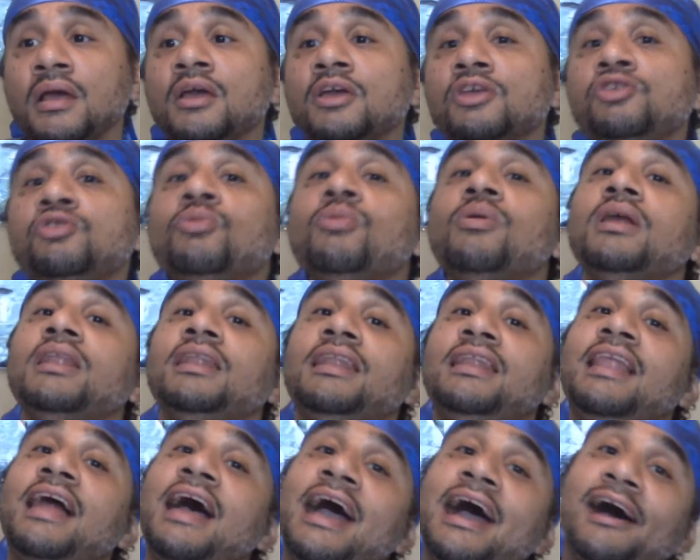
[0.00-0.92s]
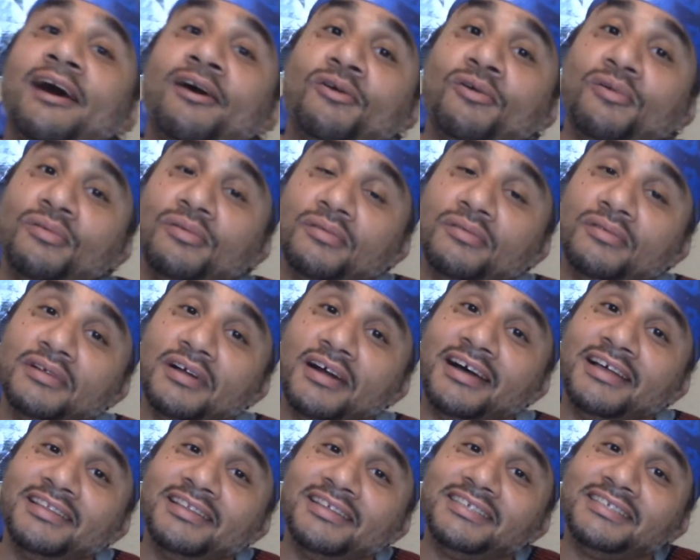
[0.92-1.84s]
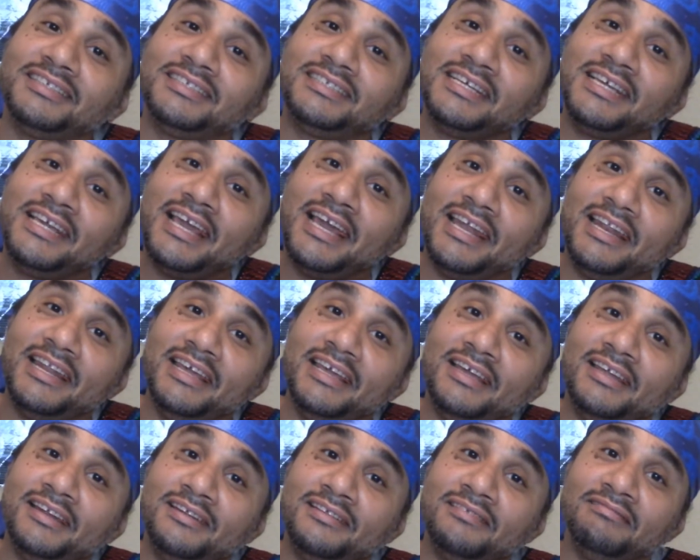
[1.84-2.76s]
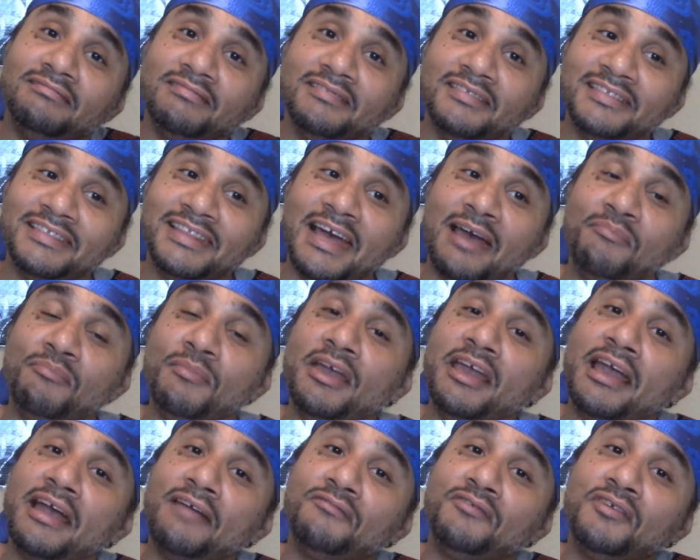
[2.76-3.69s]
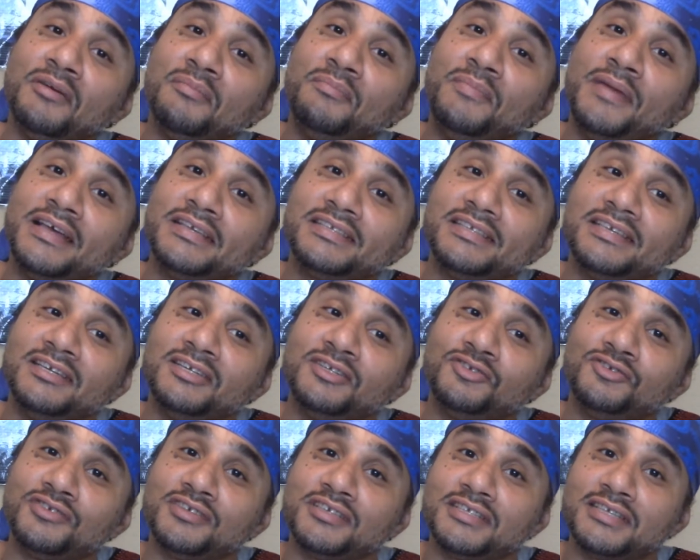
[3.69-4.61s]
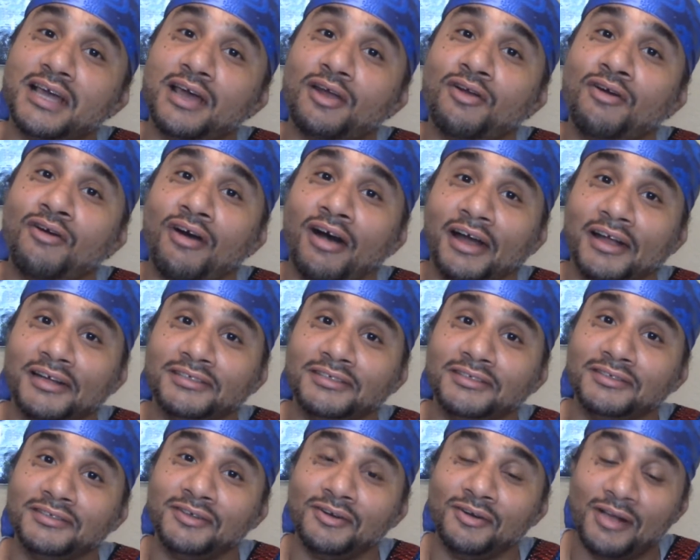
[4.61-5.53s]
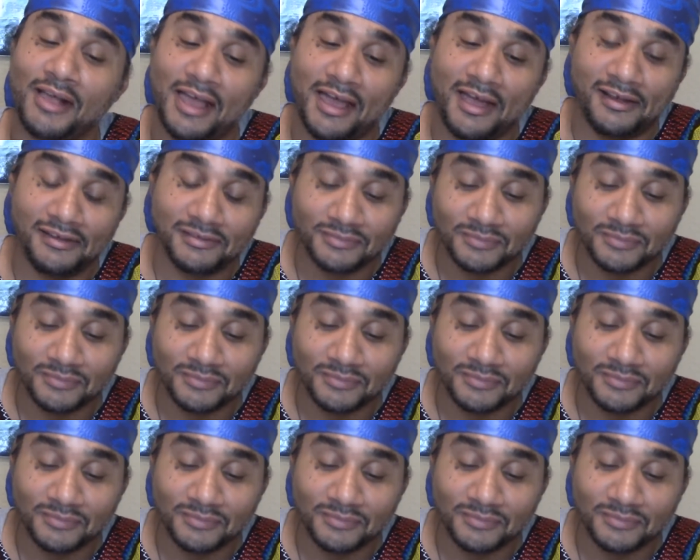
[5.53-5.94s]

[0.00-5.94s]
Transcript: you allow others to get in that may have your best interests at heart. Okay?